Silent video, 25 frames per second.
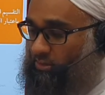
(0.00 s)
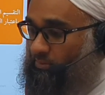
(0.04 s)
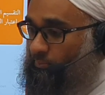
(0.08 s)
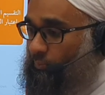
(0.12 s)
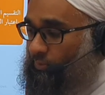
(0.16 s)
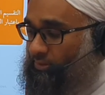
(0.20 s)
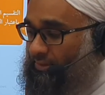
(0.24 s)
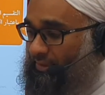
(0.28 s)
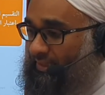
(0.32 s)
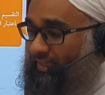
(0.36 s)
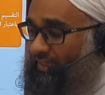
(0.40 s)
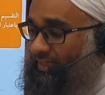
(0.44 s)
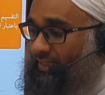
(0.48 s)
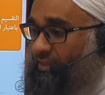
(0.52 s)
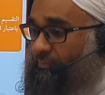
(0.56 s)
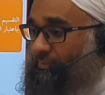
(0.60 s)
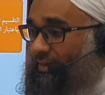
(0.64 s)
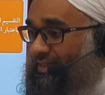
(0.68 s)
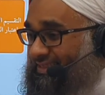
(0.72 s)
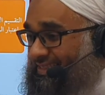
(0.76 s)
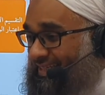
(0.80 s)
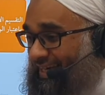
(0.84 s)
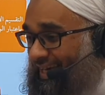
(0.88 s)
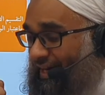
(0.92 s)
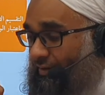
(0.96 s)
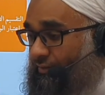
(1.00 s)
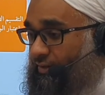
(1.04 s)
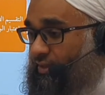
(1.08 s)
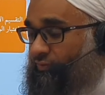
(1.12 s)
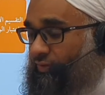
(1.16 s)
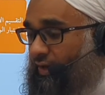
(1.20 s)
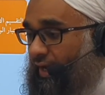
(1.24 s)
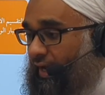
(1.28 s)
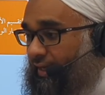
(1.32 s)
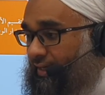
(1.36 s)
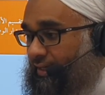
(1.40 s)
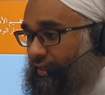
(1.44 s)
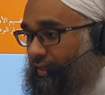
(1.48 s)
the mutakallim has
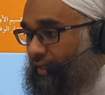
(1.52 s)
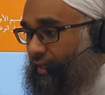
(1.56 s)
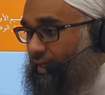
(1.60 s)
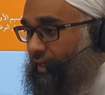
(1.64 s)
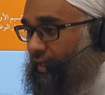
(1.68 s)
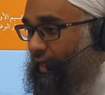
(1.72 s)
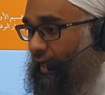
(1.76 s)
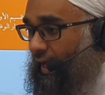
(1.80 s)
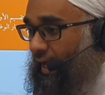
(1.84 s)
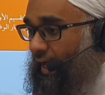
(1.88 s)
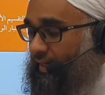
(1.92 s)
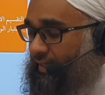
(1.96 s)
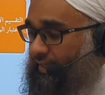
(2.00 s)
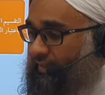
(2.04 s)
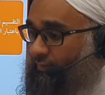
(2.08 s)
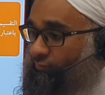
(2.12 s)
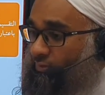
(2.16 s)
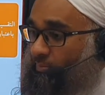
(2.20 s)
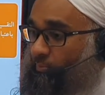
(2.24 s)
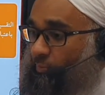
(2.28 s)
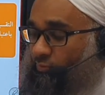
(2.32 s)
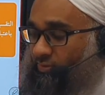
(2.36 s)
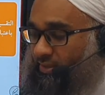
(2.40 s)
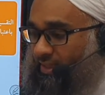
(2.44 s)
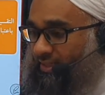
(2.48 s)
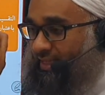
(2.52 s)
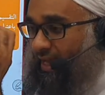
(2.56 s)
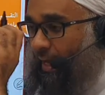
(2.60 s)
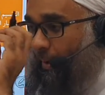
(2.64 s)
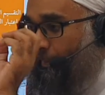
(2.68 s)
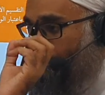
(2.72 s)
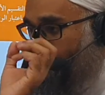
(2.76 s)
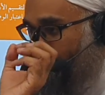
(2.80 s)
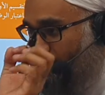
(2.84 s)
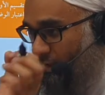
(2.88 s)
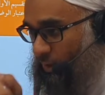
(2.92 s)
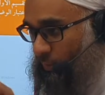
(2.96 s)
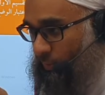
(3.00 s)
clarified, and it removes any
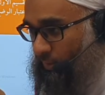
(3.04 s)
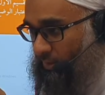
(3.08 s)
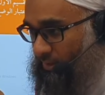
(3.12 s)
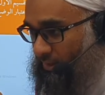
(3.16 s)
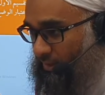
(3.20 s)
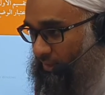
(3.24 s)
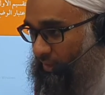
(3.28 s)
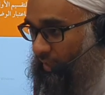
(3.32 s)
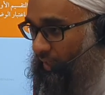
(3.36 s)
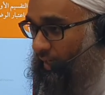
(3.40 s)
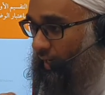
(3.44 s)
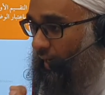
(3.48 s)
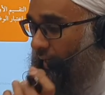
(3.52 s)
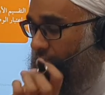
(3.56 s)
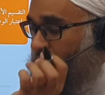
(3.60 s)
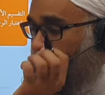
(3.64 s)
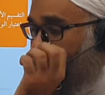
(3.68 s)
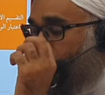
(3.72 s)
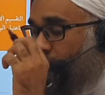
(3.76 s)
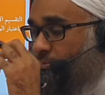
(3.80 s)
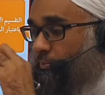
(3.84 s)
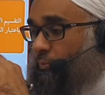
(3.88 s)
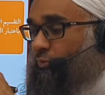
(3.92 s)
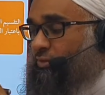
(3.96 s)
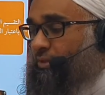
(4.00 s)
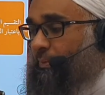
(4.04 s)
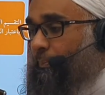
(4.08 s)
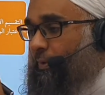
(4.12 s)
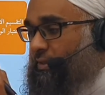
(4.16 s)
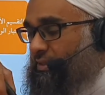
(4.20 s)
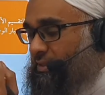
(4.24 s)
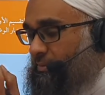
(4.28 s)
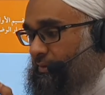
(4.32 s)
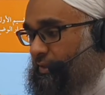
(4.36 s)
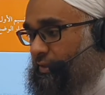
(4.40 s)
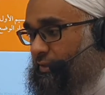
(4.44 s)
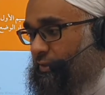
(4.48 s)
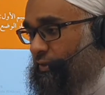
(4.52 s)
ambiguity, and it removes the
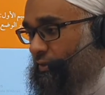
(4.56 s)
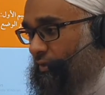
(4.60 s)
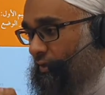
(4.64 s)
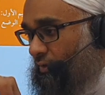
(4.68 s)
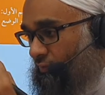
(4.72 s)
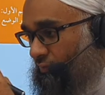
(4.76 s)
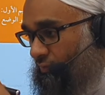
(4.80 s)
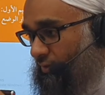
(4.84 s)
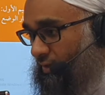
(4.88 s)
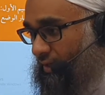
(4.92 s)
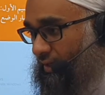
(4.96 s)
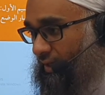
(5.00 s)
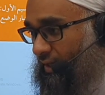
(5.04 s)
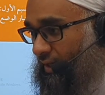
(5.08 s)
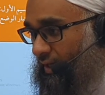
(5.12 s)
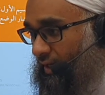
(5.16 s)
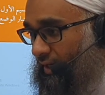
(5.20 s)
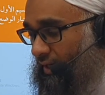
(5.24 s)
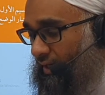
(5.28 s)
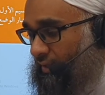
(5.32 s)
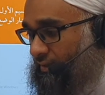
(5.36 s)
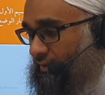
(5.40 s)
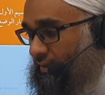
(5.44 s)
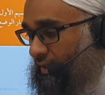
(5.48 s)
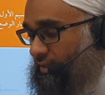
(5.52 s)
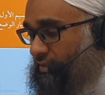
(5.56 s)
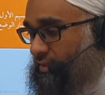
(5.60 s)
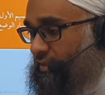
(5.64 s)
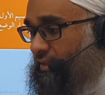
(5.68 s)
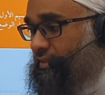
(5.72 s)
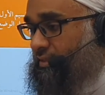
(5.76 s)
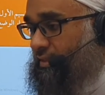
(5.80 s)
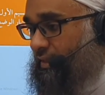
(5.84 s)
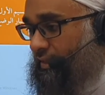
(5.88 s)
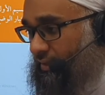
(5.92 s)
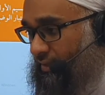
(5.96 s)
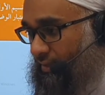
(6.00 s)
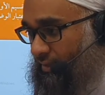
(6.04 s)
possibility of
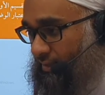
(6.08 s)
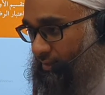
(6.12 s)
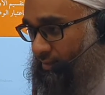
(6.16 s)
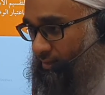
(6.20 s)
takhsis and